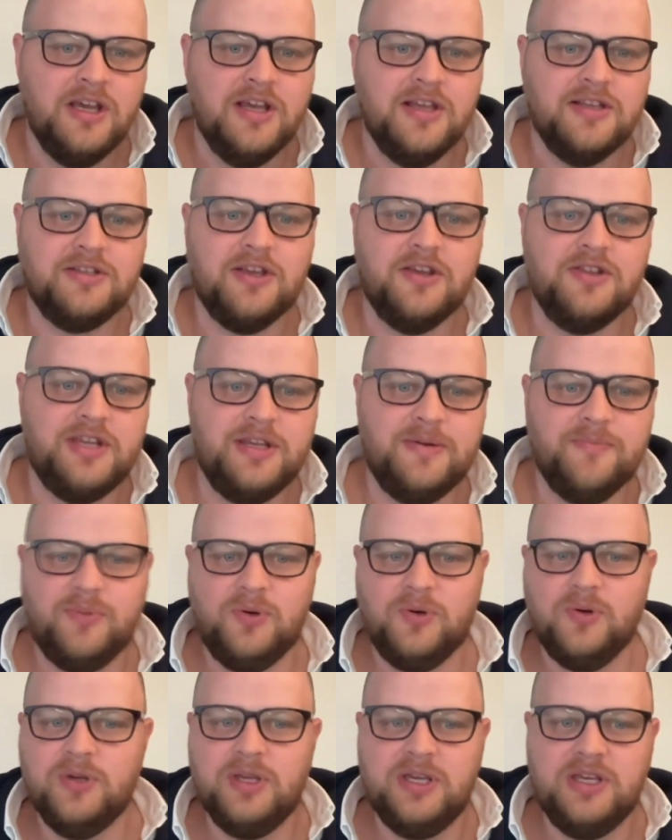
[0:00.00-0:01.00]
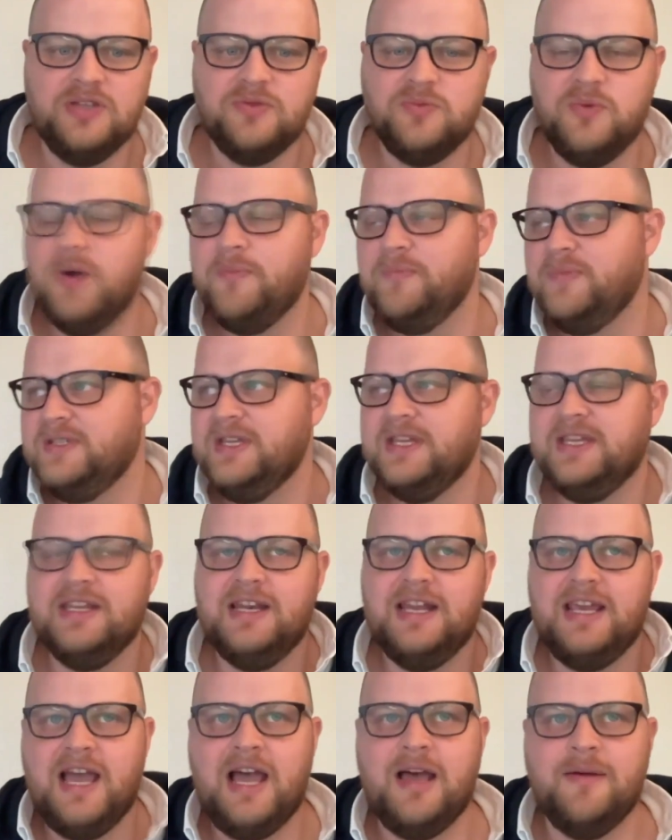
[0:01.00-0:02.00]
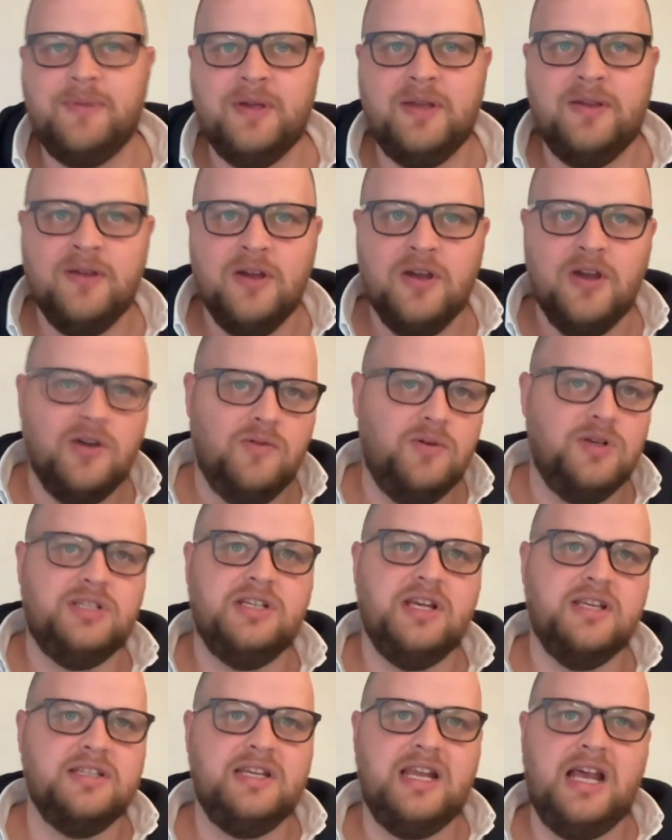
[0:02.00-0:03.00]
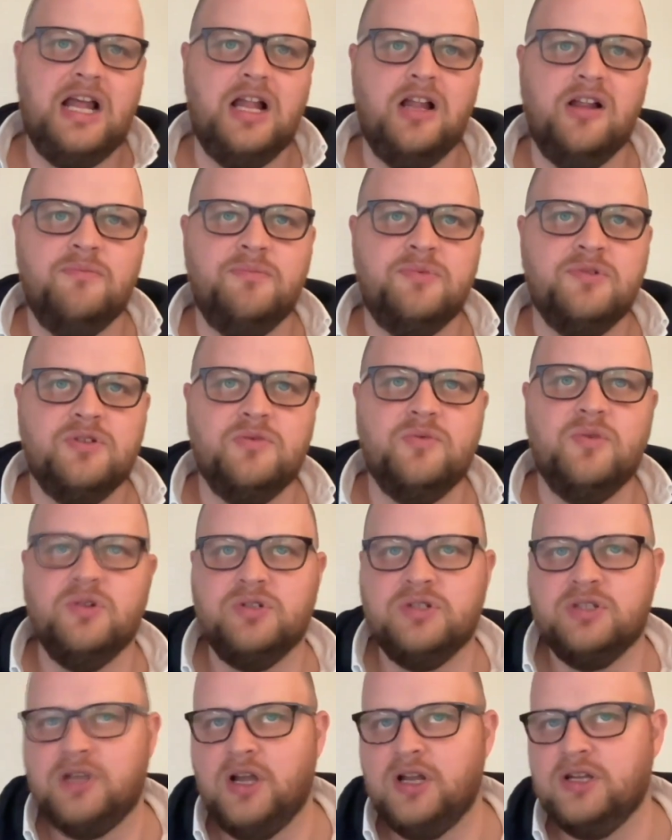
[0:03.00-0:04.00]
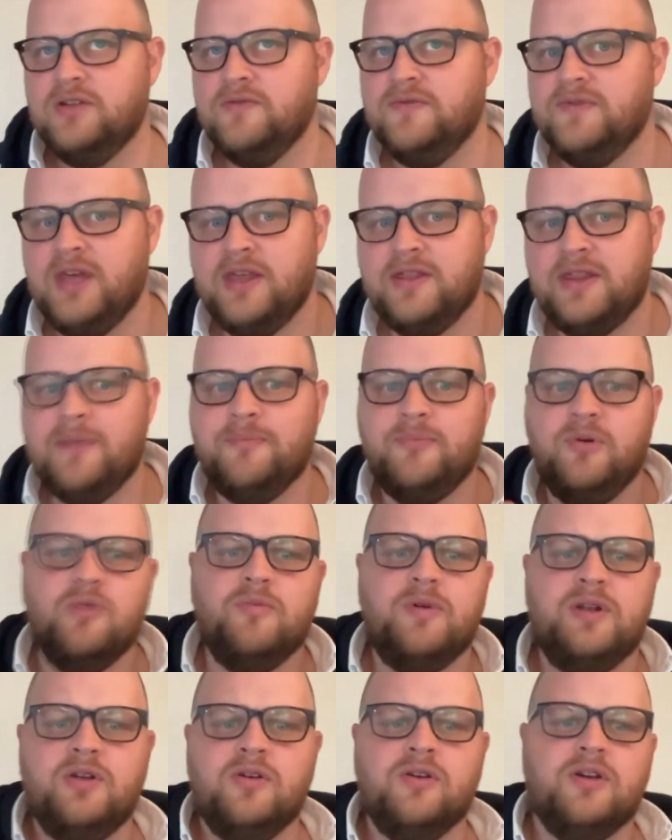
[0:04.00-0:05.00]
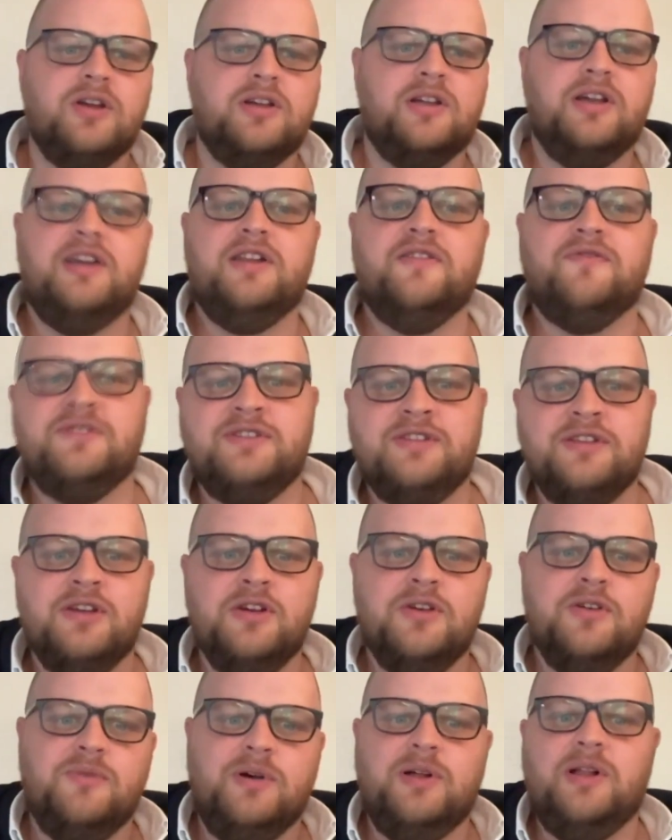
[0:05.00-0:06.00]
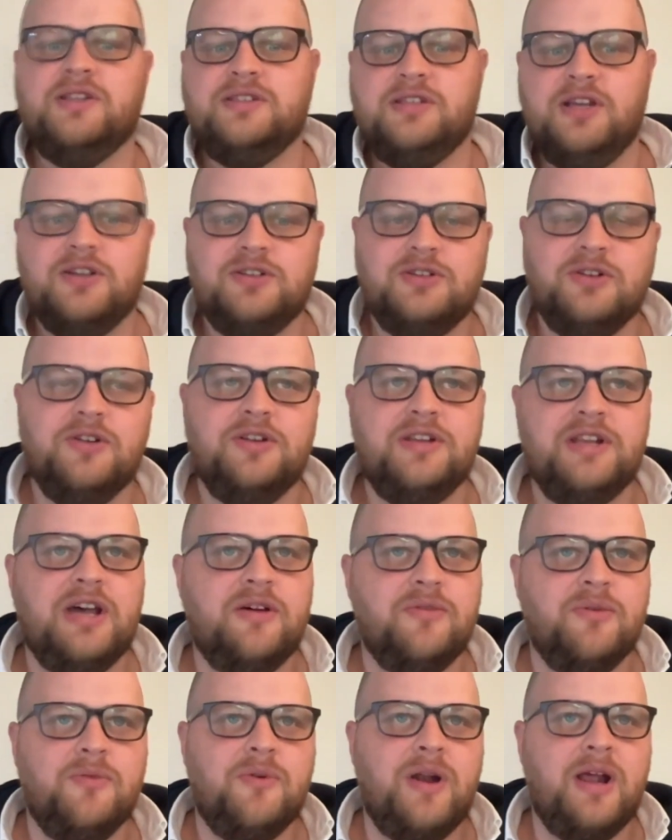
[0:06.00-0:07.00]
So the employees weren't particularly happy, which doesn't help towards kind of that point we're not kind of, I'll touch on now around